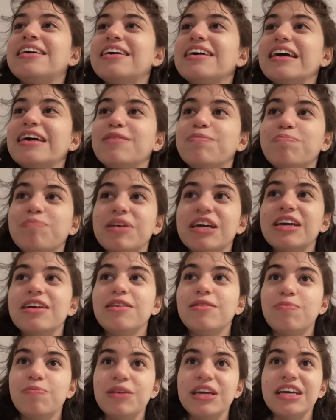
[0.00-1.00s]
it
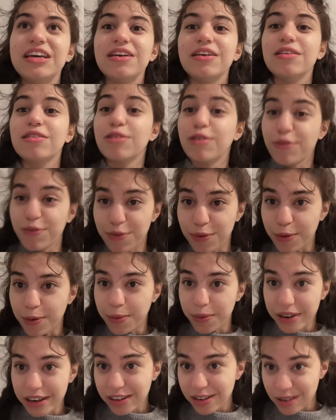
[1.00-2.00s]
made me look
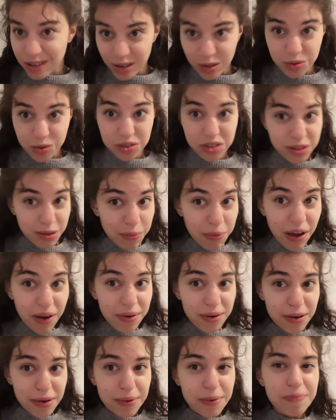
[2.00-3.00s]
forward to
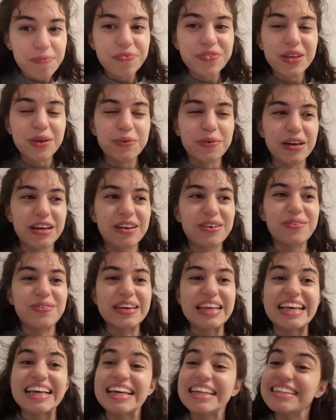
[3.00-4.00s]
tomorrow when
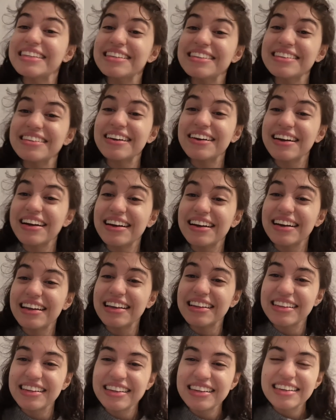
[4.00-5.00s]
we get
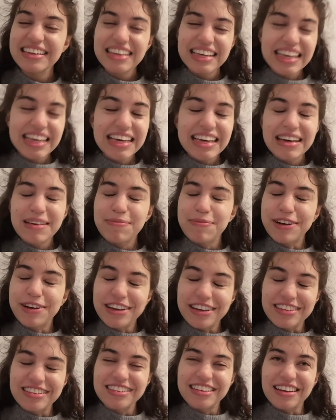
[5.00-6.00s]
started, but
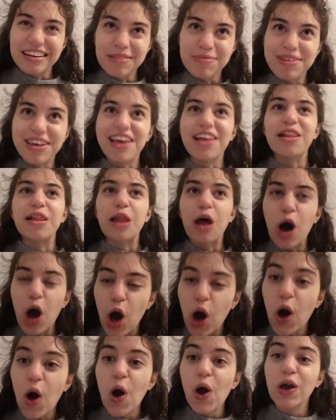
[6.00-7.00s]
it's gonna be a
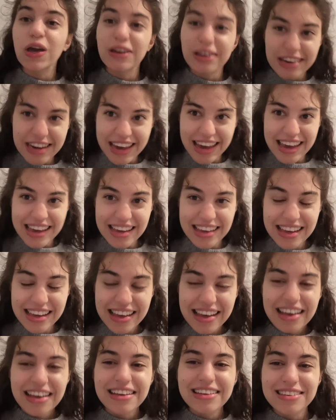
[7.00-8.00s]
long day,
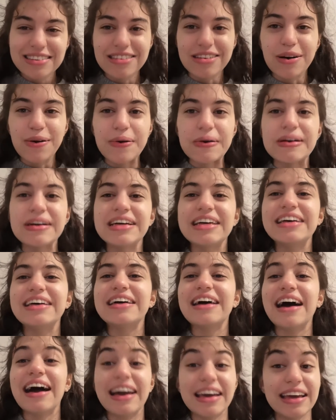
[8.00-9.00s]
so
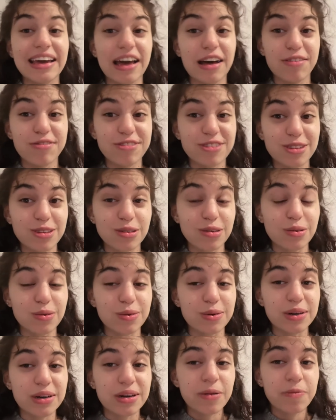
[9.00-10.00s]
I have
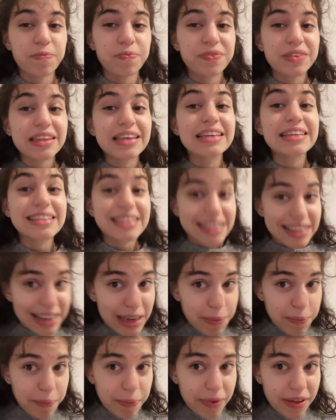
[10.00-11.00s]
to
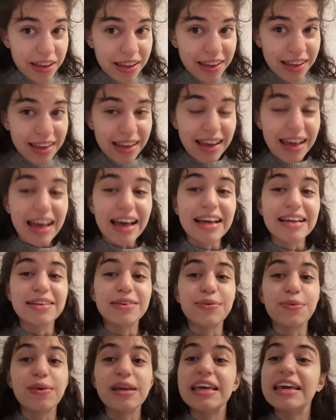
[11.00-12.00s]
sleep
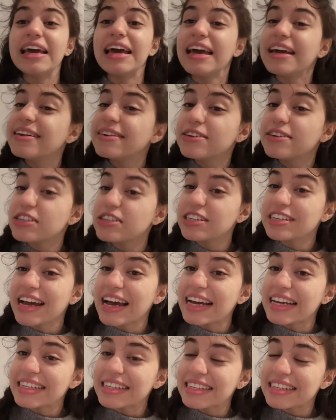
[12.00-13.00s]
and
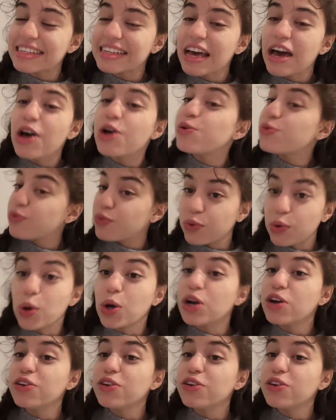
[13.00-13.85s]
re-energize for